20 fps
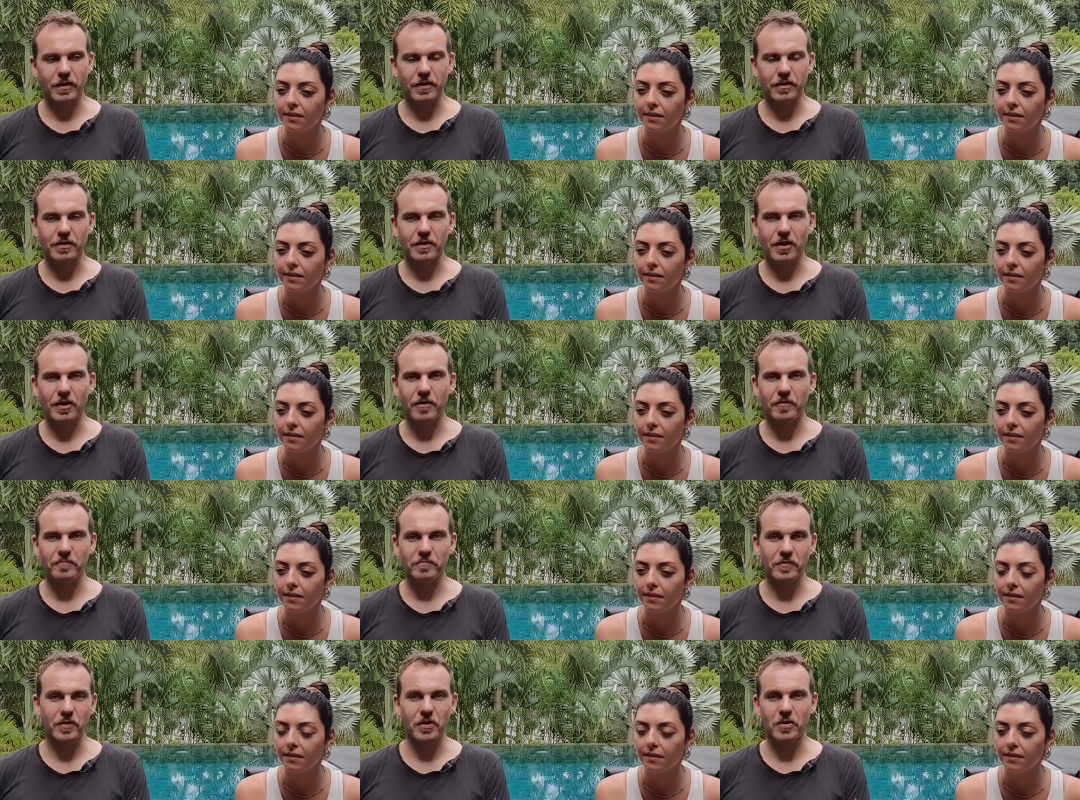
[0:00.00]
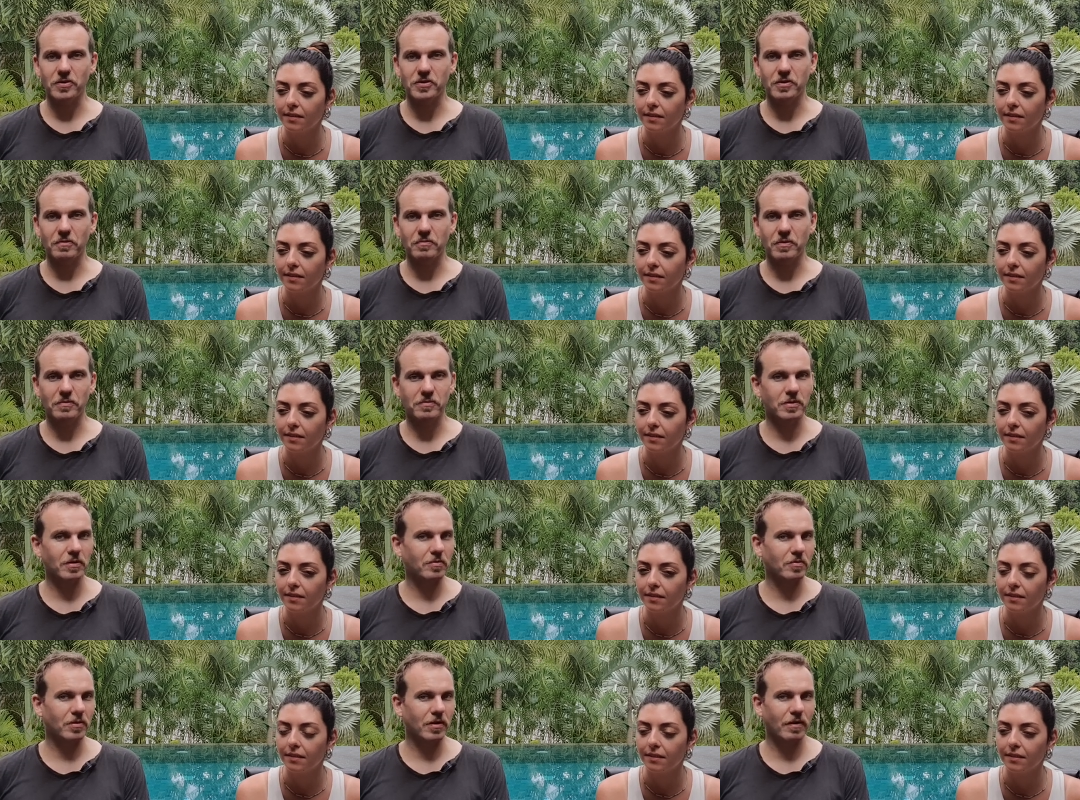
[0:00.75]
Speaker 1: Like um, you know,
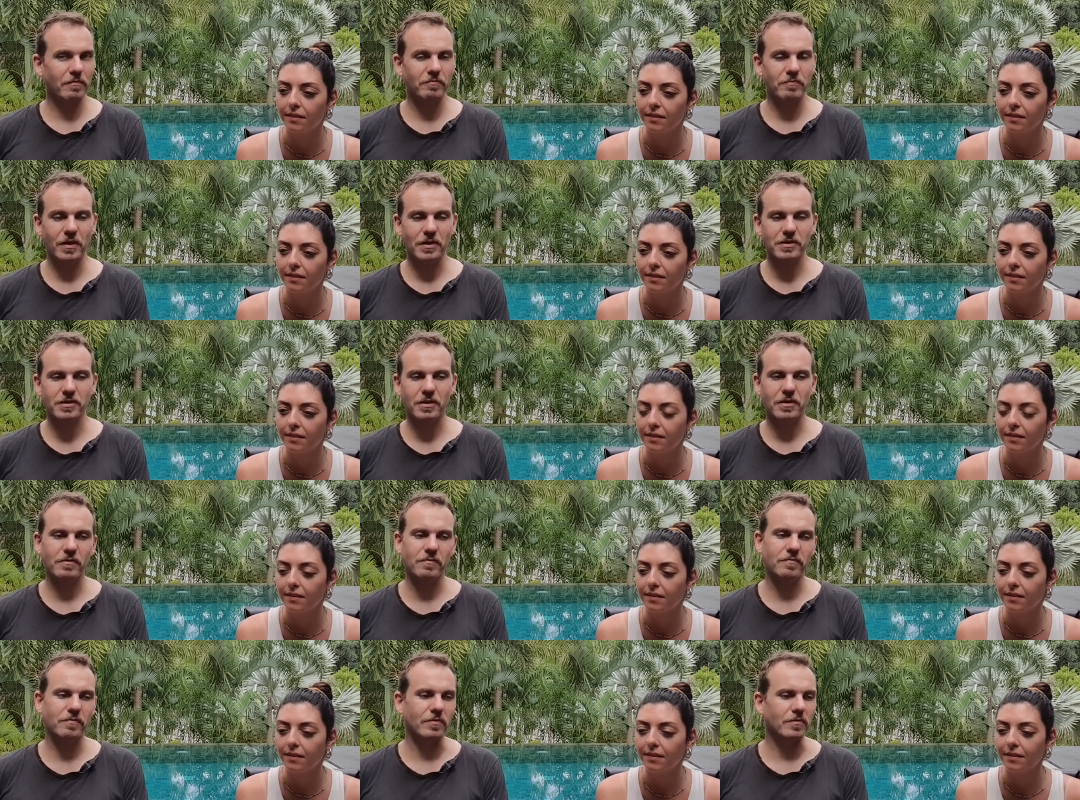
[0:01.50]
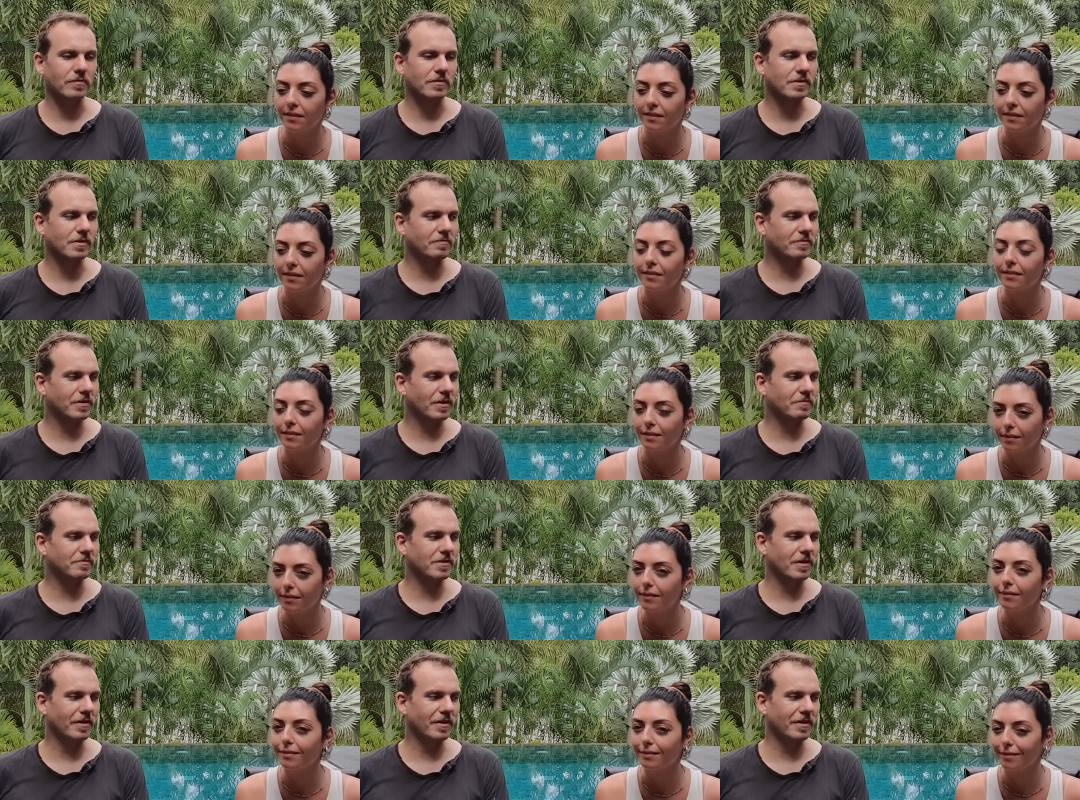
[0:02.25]
sometimes I want to have Mexican food. Sometimes